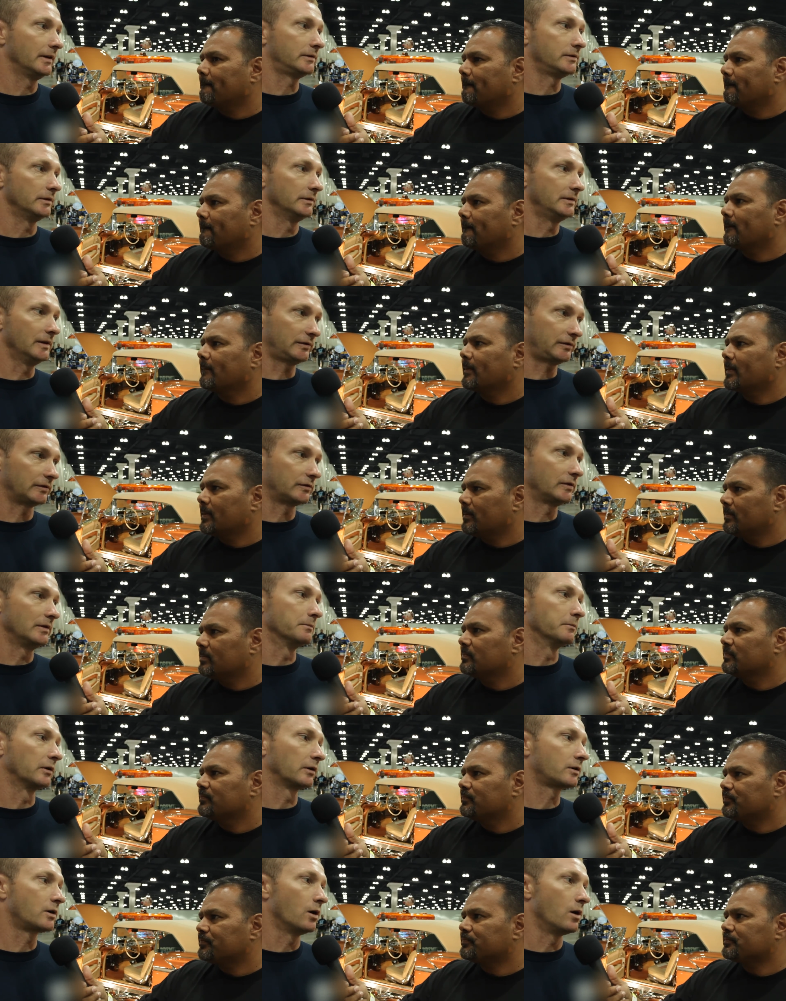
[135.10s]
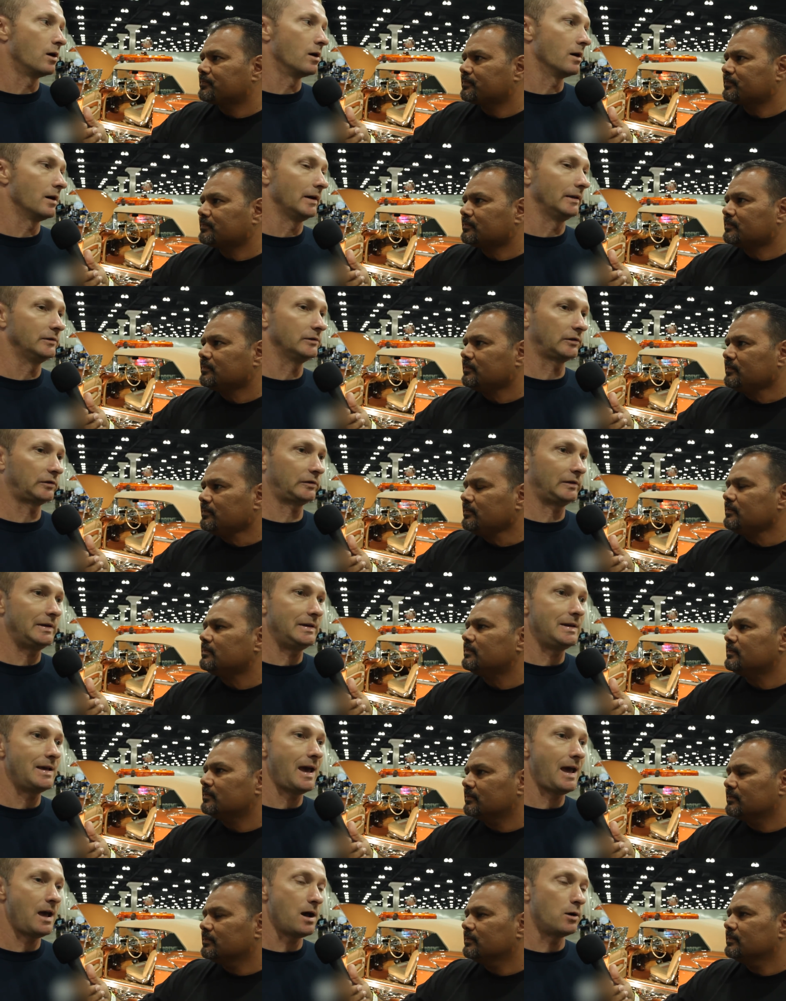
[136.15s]
Speaker 1: to disassemble the car and just
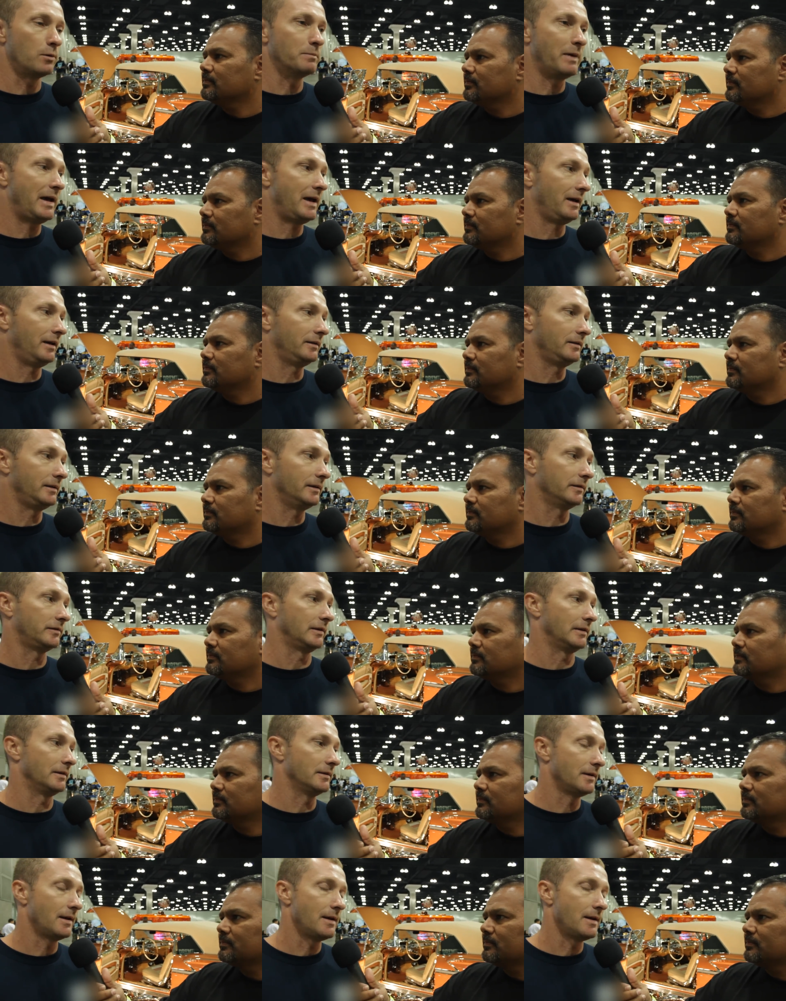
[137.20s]
see how bad is it.